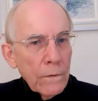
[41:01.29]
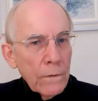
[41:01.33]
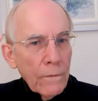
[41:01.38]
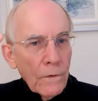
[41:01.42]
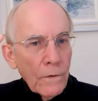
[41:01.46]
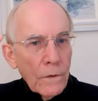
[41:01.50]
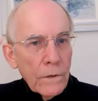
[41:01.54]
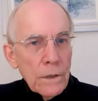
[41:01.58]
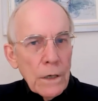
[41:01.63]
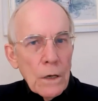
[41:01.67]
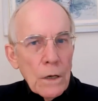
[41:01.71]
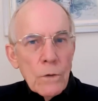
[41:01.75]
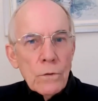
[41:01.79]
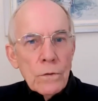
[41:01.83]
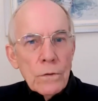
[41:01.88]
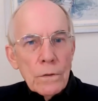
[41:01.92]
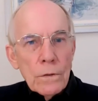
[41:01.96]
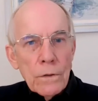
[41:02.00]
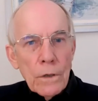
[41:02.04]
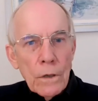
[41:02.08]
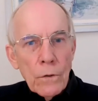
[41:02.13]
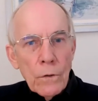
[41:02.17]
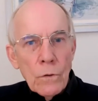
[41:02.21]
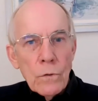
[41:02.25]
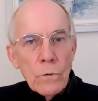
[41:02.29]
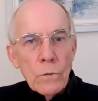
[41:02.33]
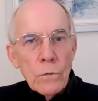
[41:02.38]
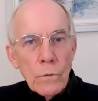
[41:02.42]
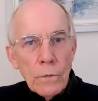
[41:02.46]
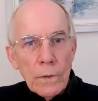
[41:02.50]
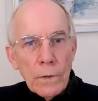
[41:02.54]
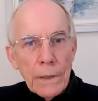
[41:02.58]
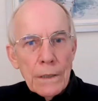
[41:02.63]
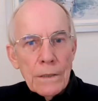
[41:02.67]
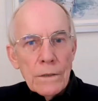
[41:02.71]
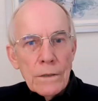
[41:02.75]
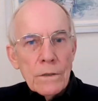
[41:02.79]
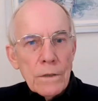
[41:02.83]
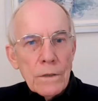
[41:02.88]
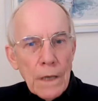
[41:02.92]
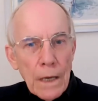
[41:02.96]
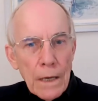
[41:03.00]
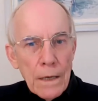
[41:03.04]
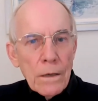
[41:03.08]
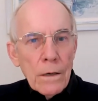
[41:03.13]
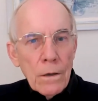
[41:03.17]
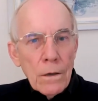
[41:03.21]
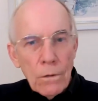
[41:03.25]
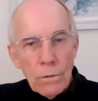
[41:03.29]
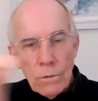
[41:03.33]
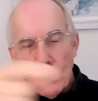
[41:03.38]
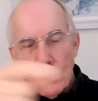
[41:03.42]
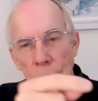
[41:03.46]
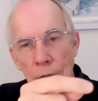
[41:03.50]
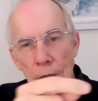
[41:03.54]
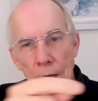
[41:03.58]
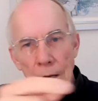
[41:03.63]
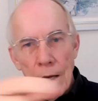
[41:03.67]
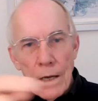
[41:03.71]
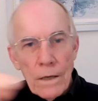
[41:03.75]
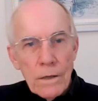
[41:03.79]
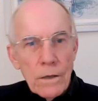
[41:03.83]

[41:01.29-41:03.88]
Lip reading: if you don't know who your key stakeholders are,